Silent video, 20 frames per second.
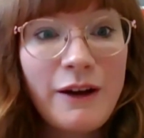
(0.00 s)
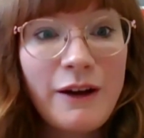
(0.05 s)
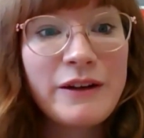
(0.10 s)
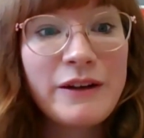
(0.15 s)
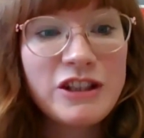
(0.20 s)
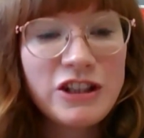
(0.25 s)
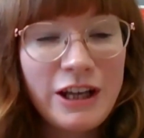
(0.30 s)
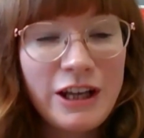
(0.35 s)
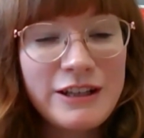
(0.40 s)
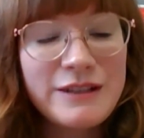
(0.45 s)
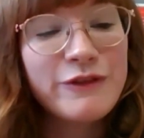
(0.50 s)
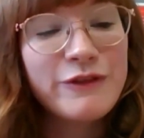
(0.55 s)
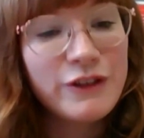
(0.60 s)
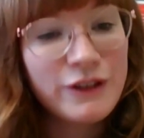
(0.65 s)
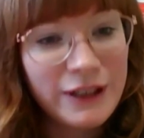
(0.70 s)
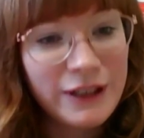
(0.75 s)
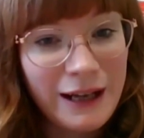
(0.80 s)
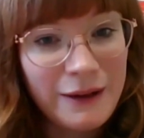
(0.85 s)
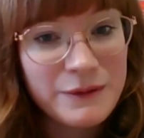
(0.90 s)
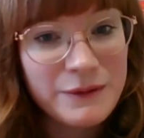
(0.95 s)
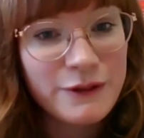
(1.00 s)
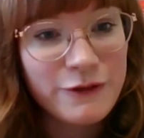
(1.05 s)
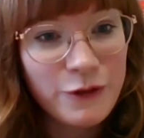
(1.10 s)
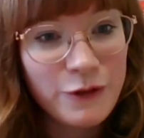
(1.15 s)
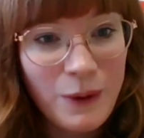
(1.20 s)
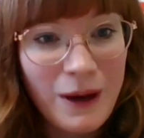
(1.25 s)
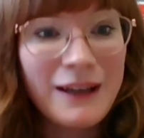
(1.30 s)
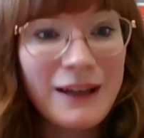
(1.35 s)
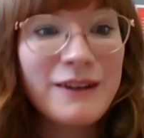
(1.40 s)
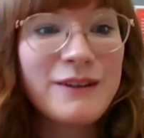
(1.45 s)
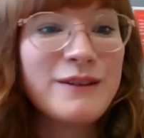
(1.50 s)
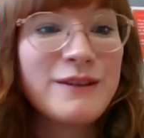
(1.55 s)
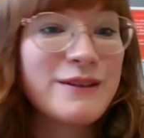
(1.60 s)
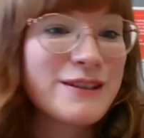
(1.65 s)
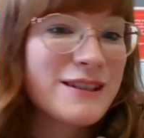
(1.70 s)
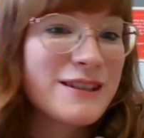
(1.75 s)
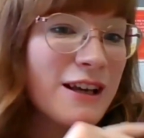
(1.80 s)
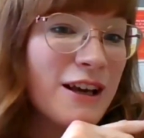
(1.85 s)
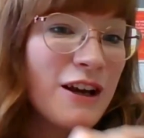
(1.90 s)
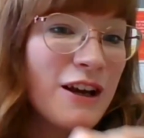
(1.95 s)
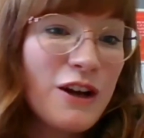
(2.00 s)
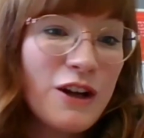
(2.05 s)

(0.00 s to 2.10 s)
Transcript: Higher Education Funding Council for Wales,